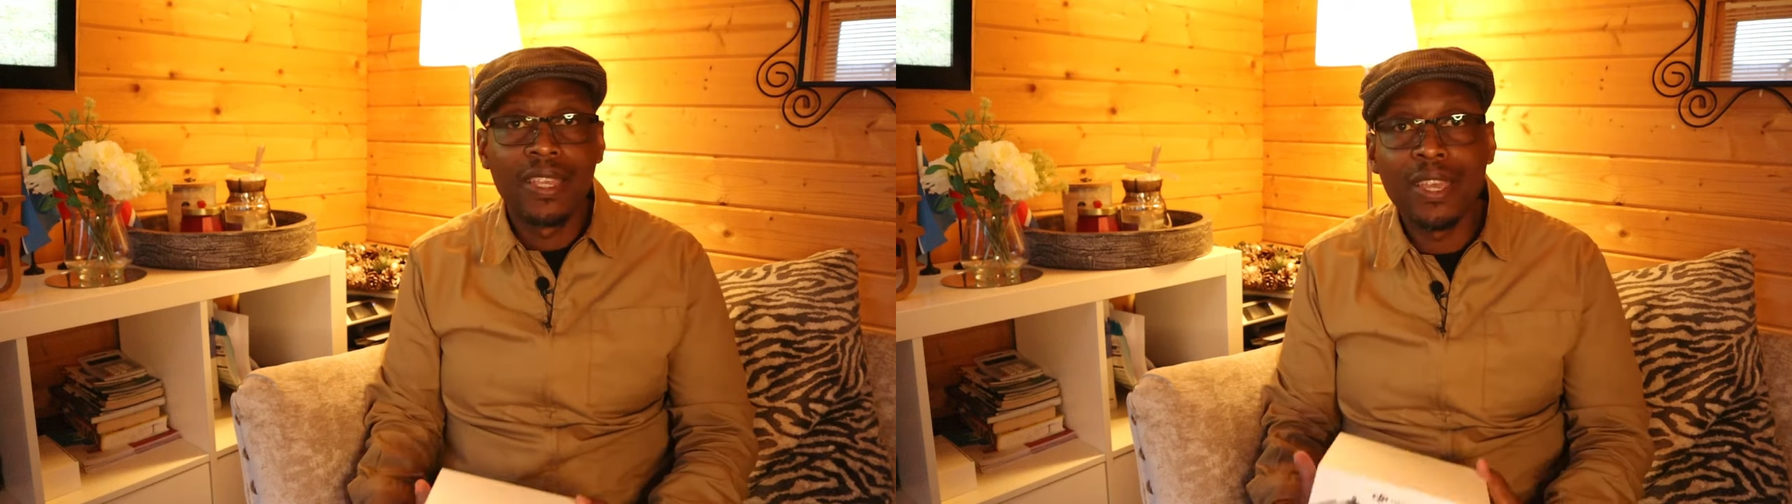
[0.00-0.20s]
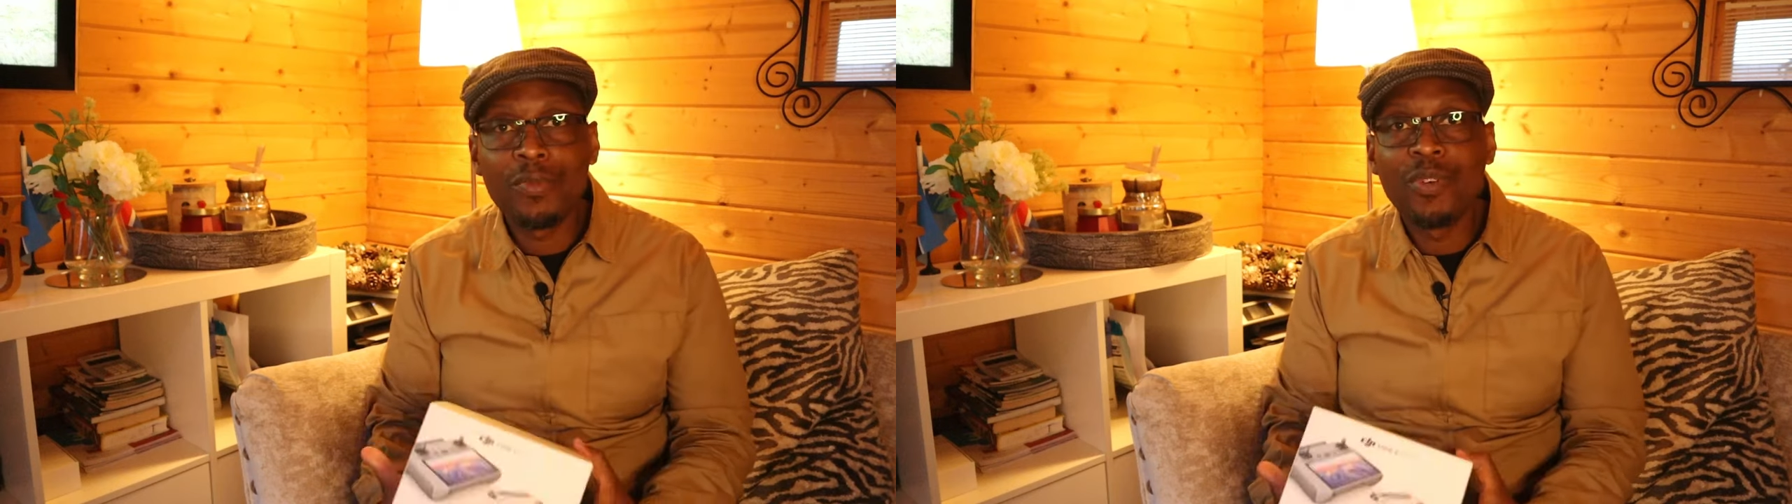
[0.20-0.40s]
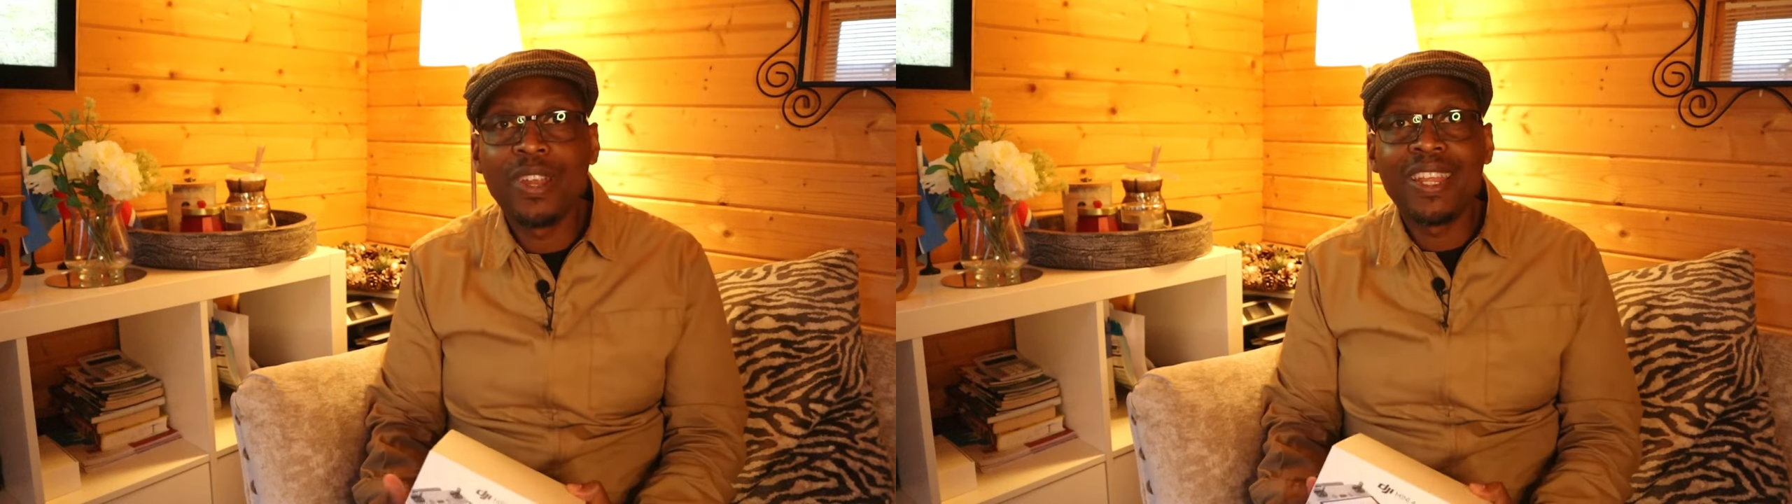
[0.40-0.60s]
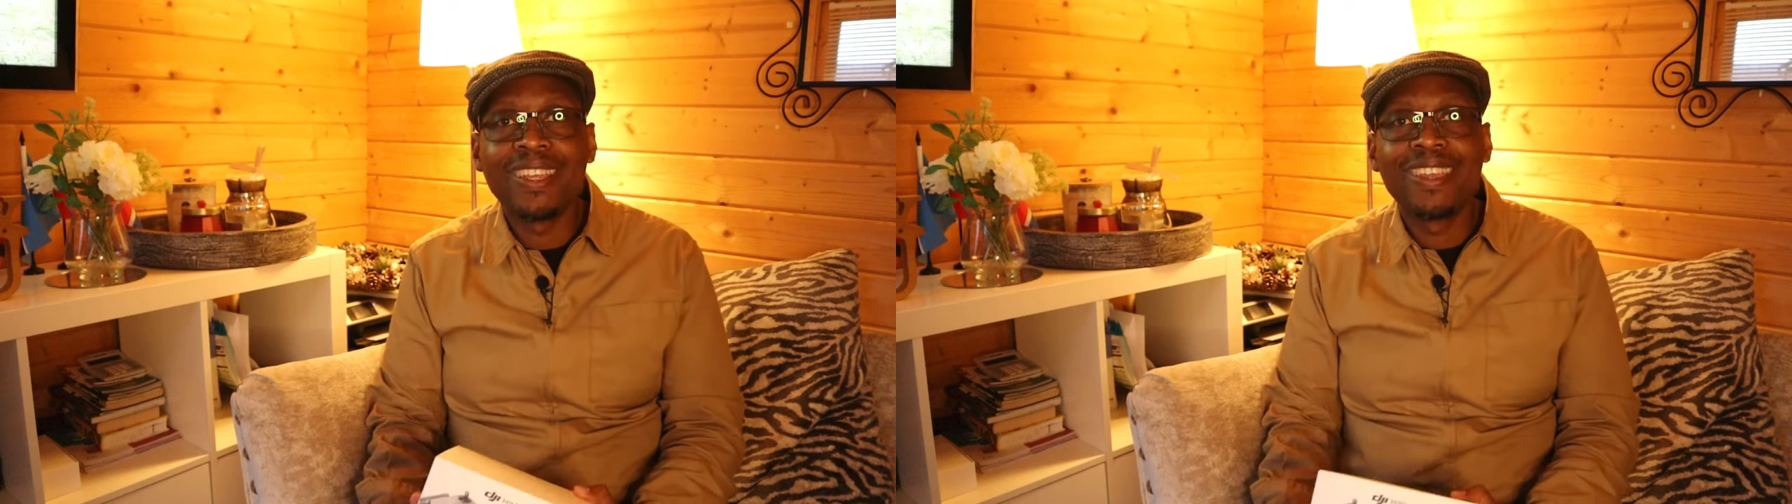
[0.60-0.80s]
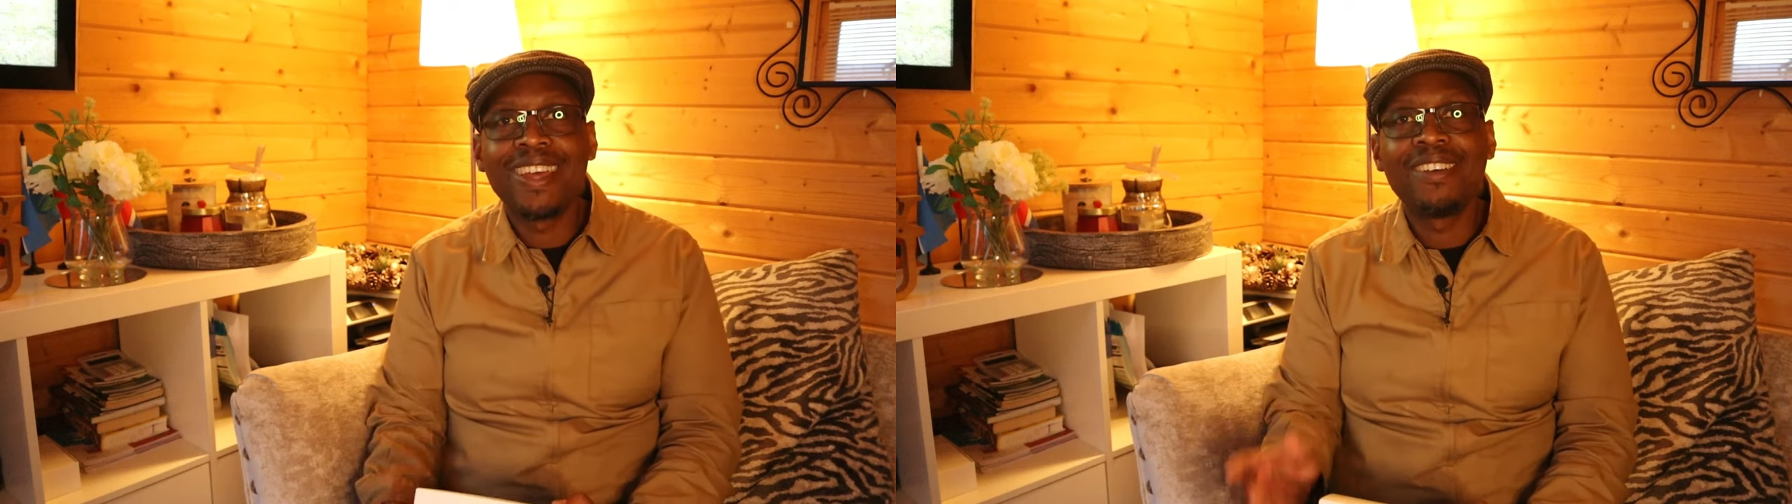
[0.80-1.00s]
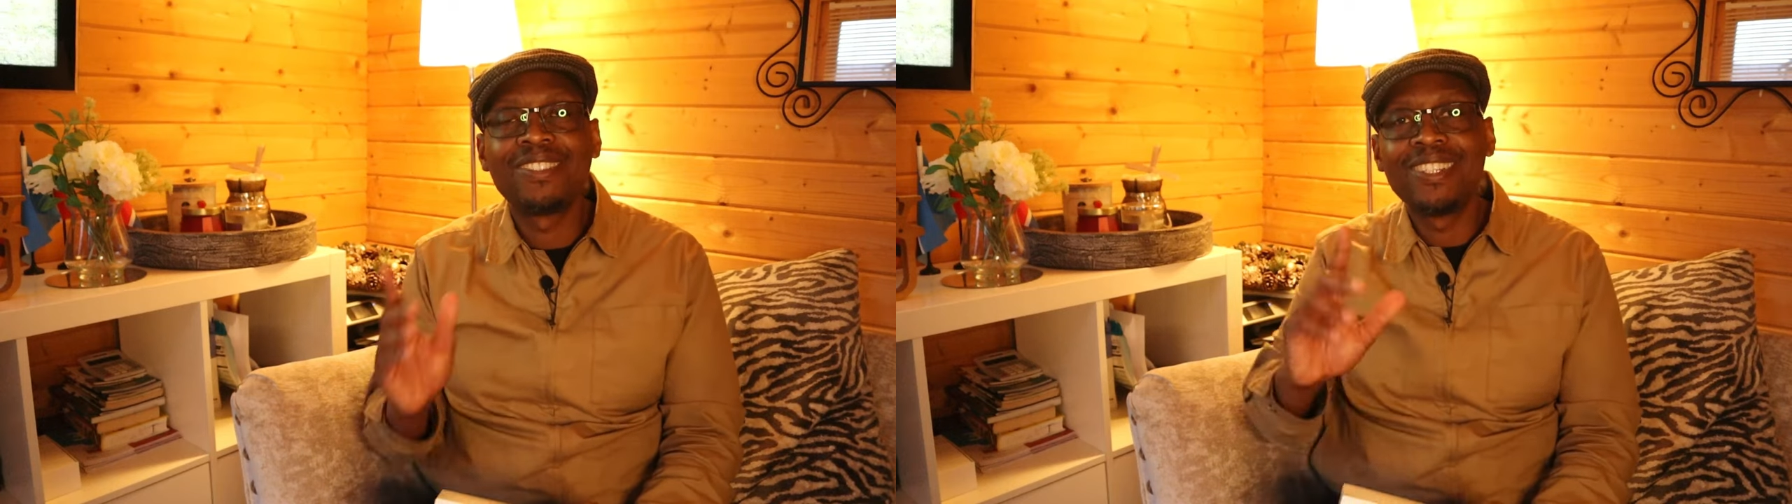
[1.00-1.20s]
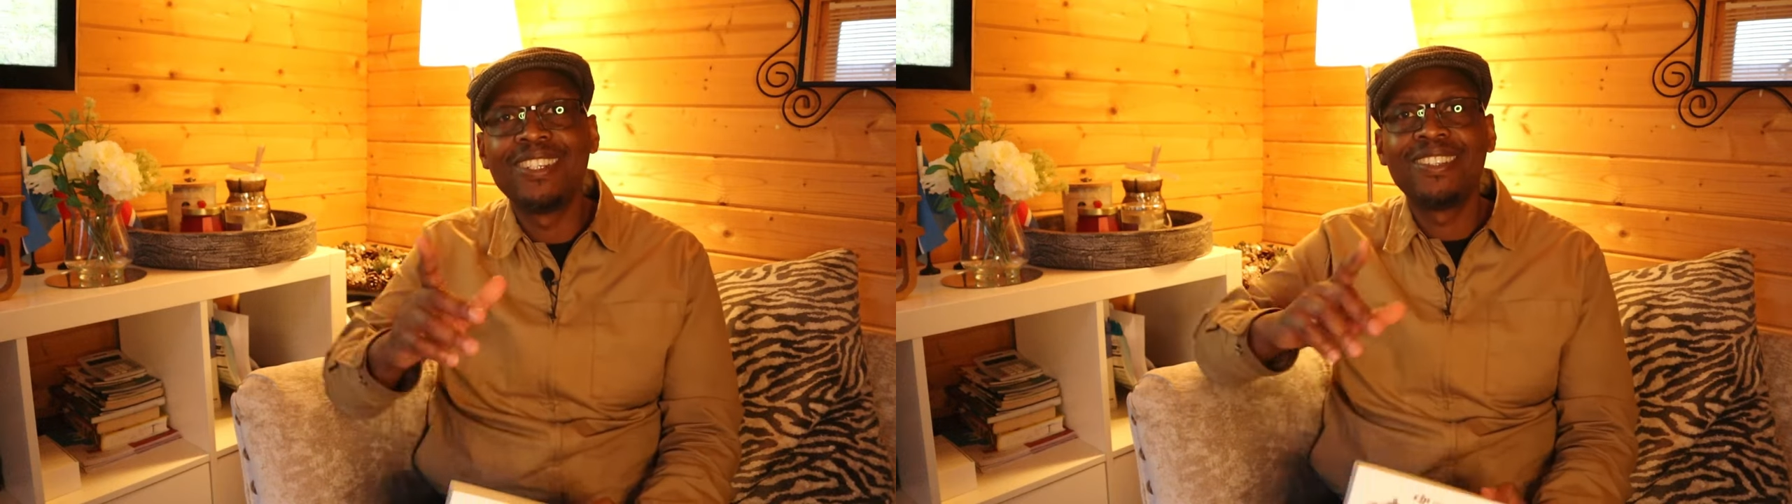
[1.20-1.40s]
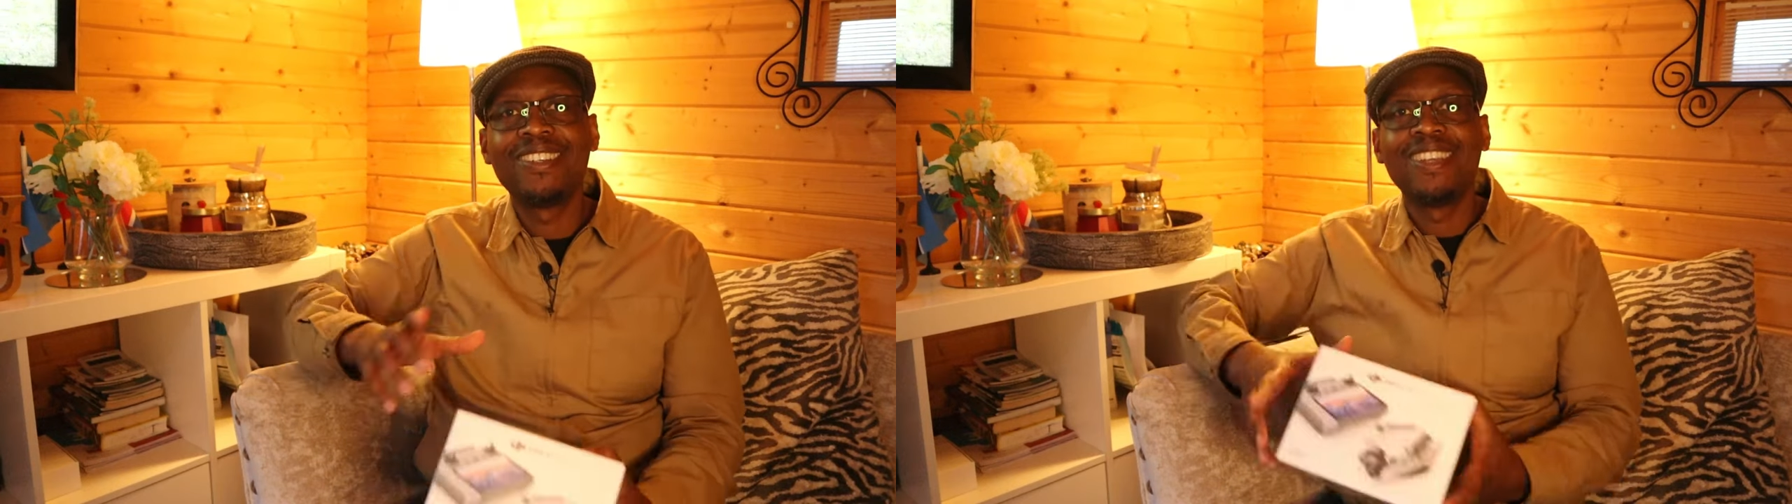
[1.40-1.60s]
Good morning, good
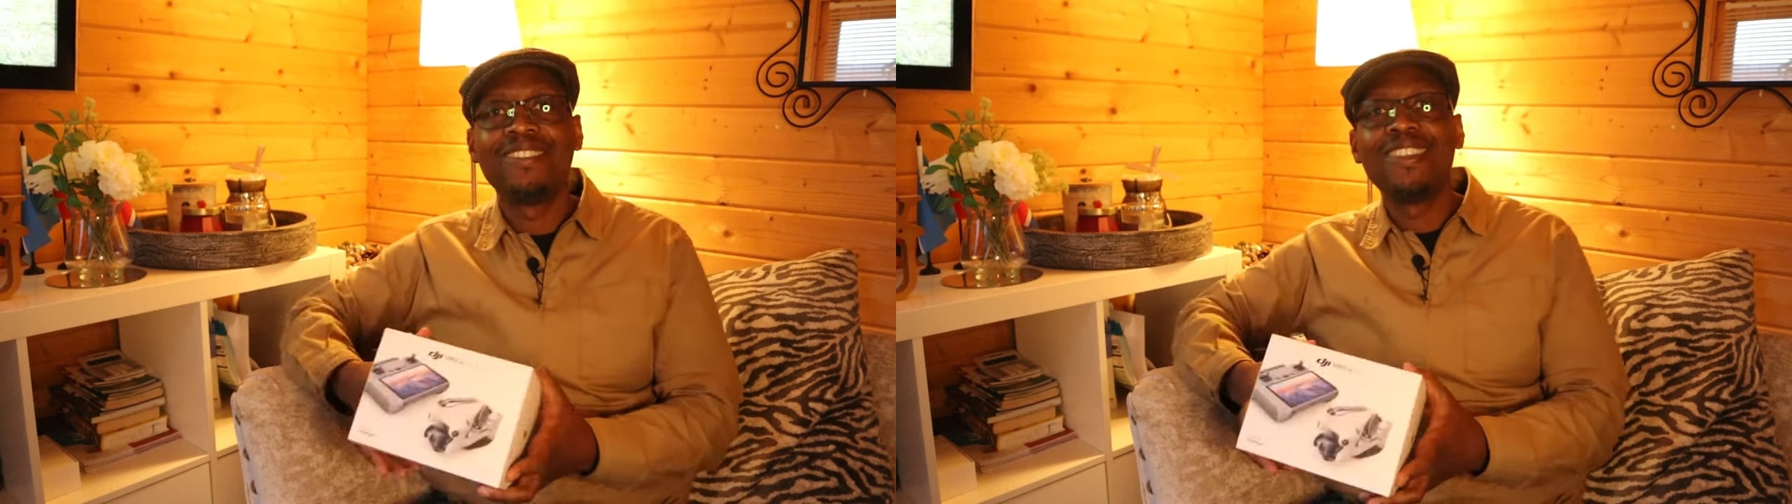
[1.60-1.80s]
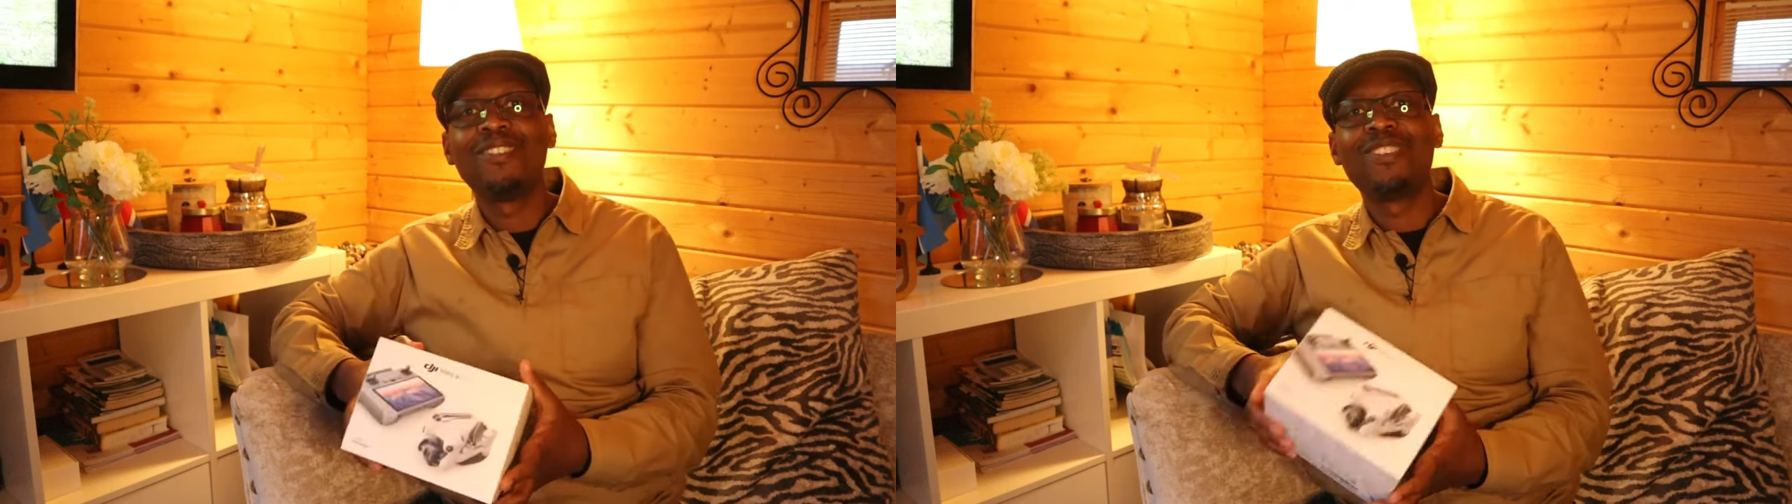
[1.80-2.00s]
afternoon, good evening,